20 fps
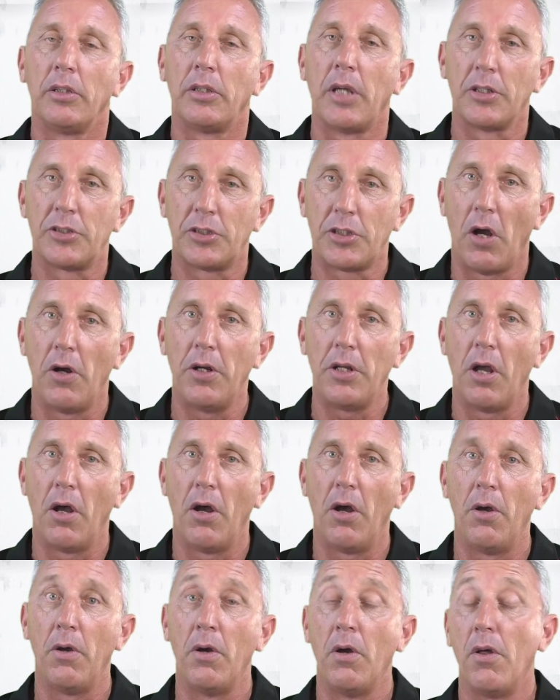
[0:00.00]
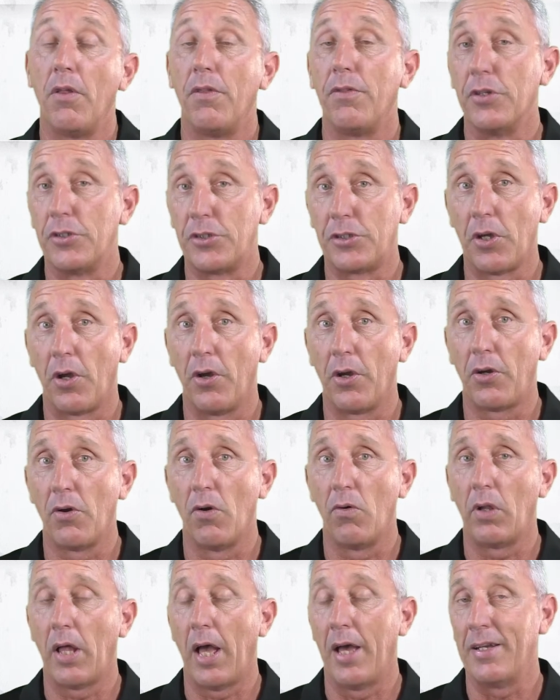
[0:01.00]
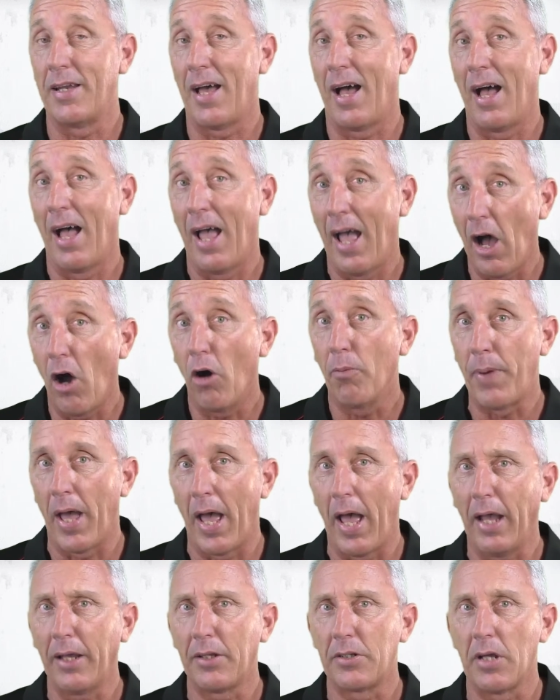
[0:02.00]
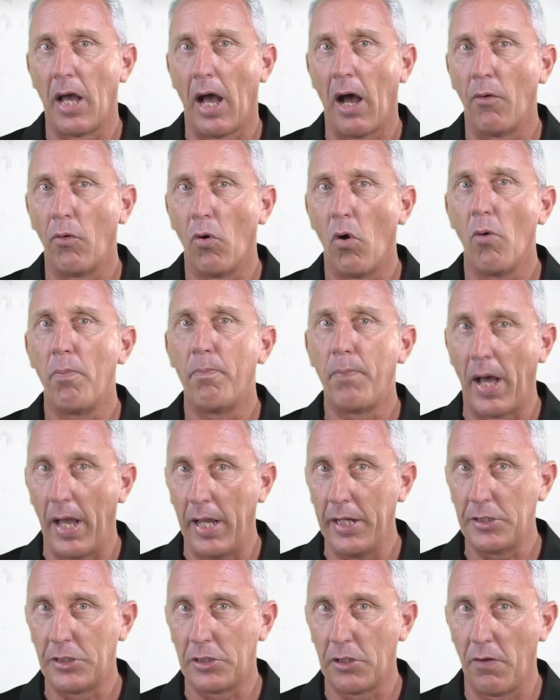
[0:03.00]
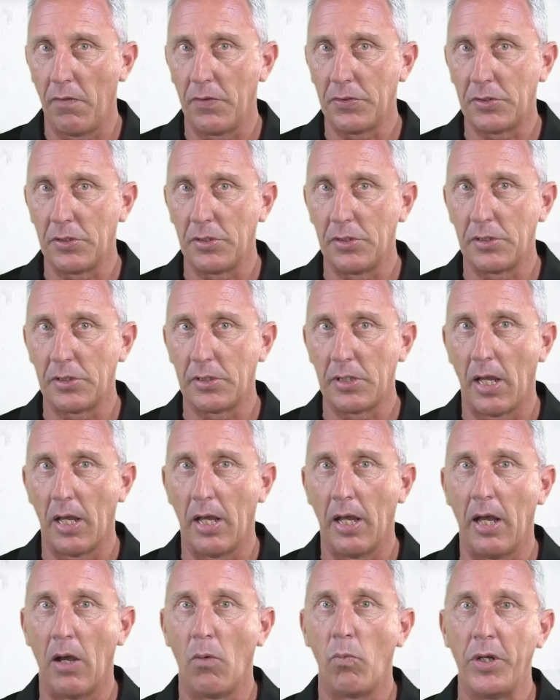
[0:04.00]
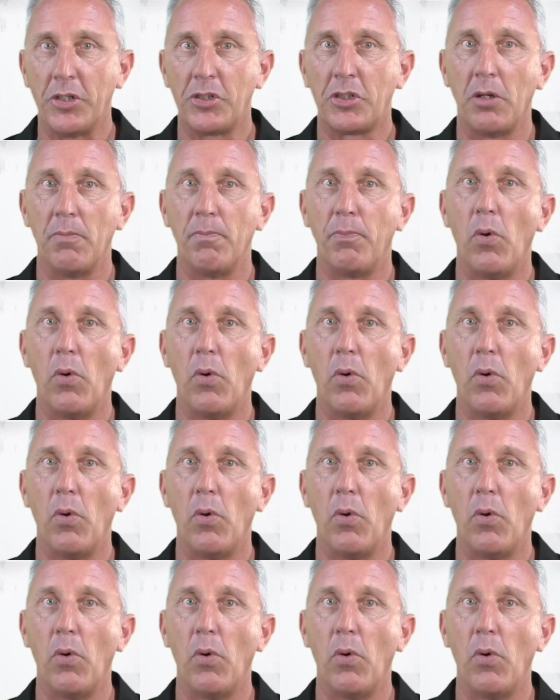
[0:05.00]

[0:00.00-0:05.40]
Custodio, The Circle and Our Pact are all paid services which